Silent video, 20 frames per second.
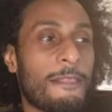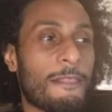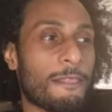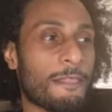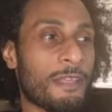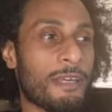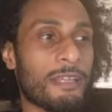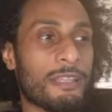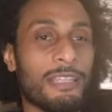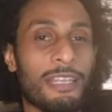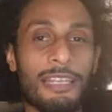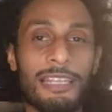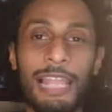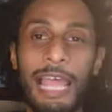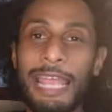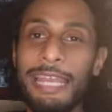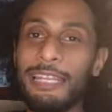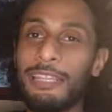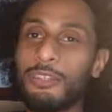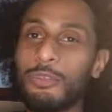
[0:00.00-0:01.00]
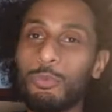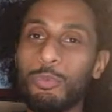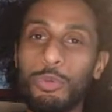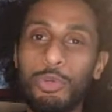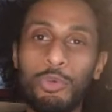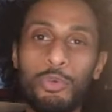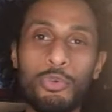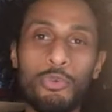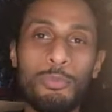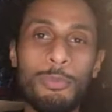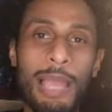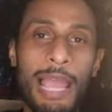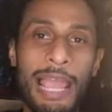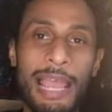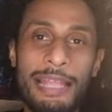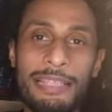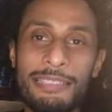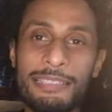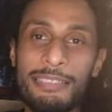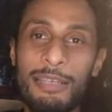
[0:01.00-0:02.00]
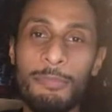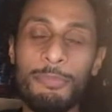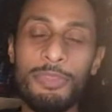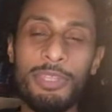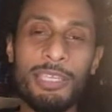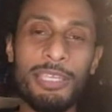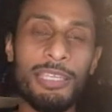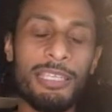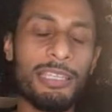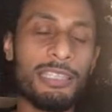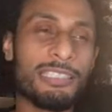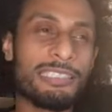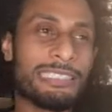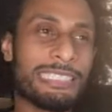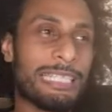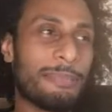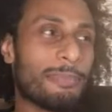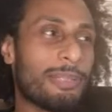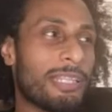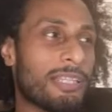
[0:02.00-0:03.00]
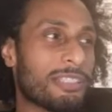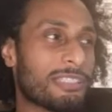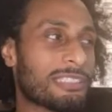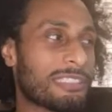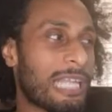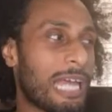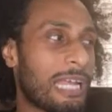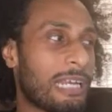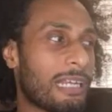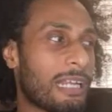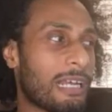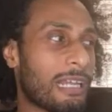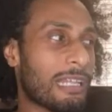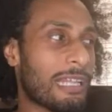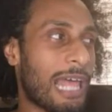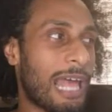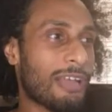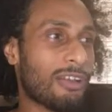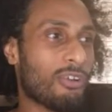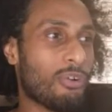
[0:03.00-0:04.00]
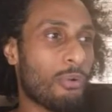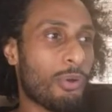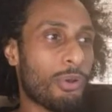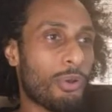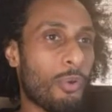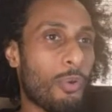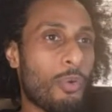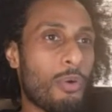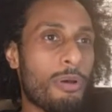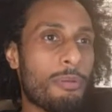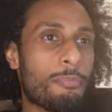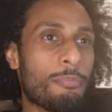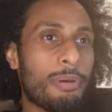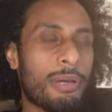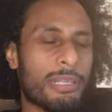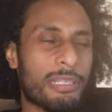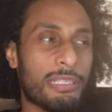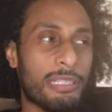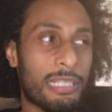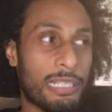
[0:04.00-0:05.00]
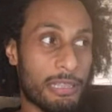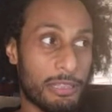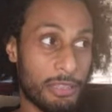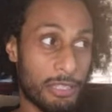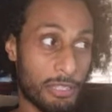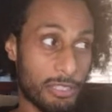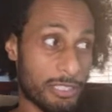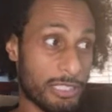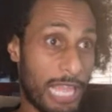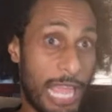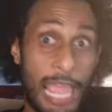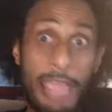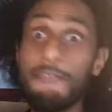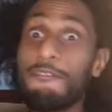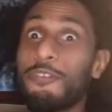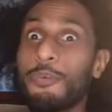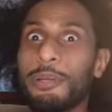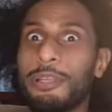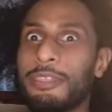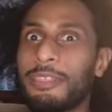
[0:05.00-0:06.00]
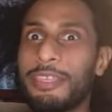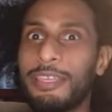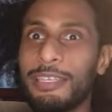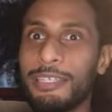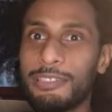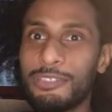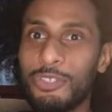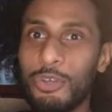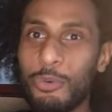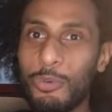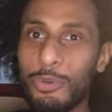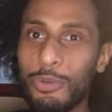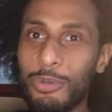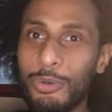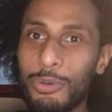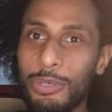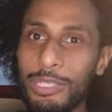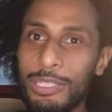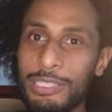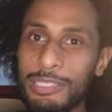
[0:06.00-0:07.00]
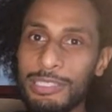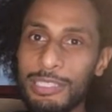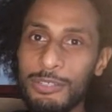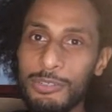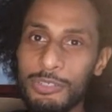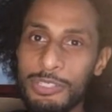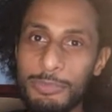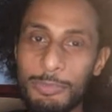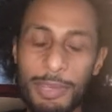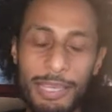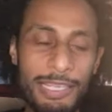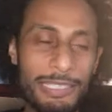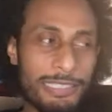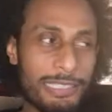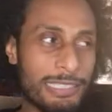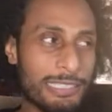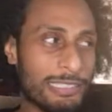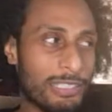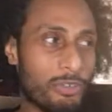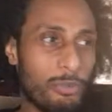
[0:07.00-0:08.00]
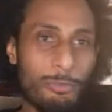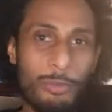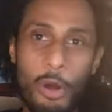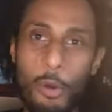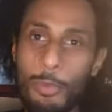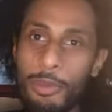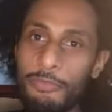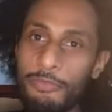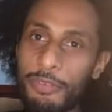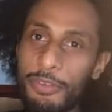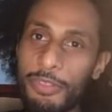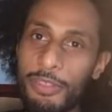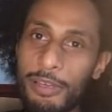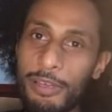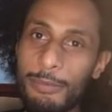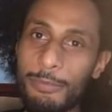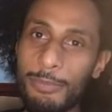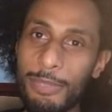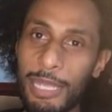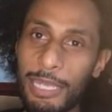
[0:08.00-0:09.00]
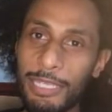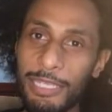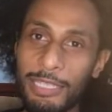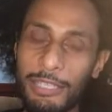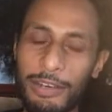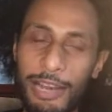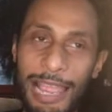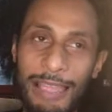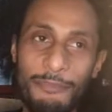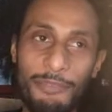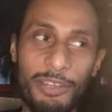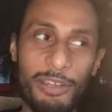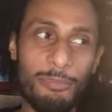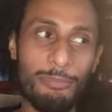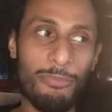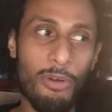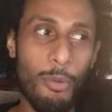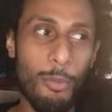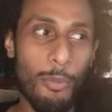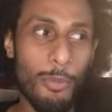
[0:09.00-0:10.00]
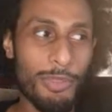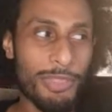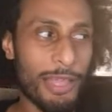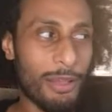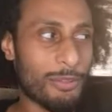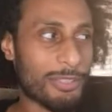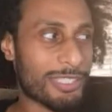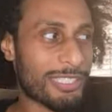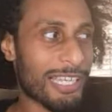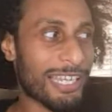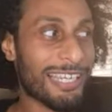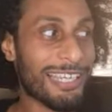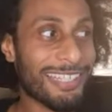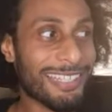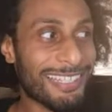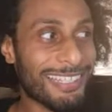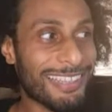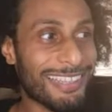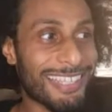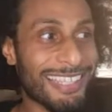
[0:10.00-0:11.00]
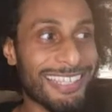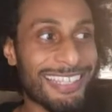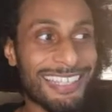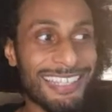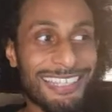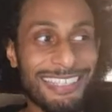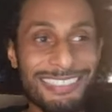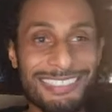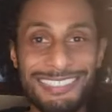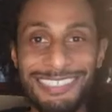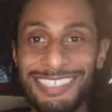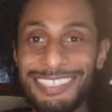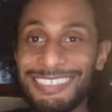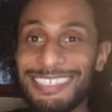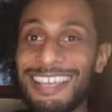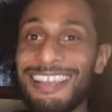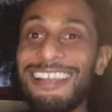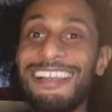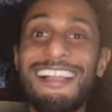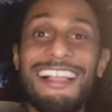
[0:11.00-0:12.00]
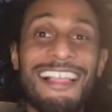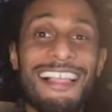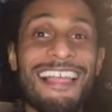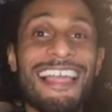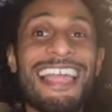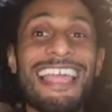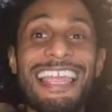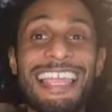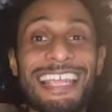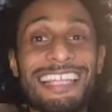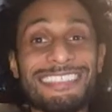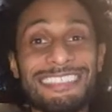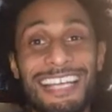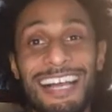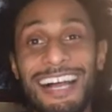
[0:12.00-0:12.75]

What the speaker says: the light in the room adds something, and seemingly there's not a lot going on, but there's everything that's going on in this little space and this little moment for them. Like they're having a moment without saying anything. And it's just, it's